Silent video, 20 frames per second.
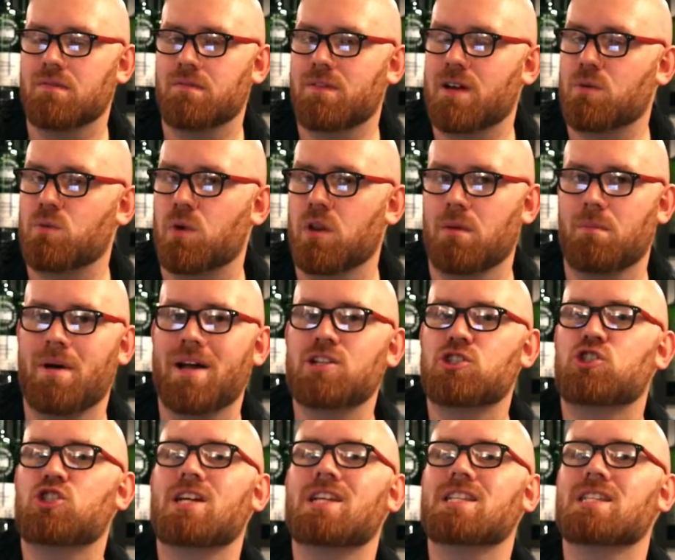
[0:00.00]
In fact, one of the
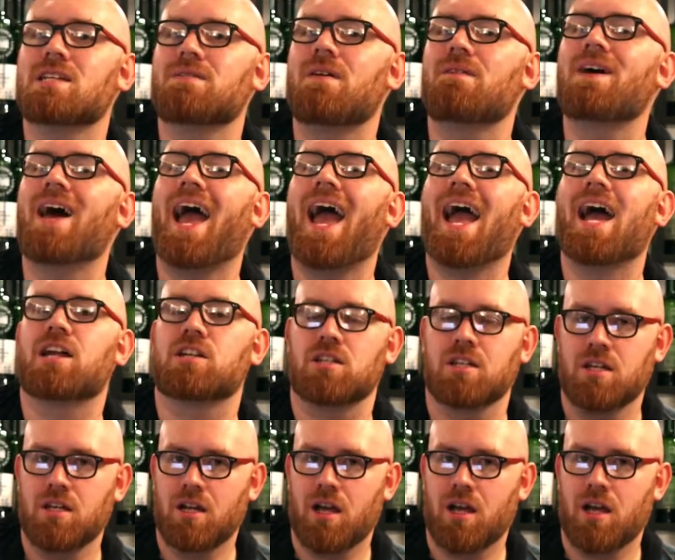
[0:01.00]
best gins I've ever had.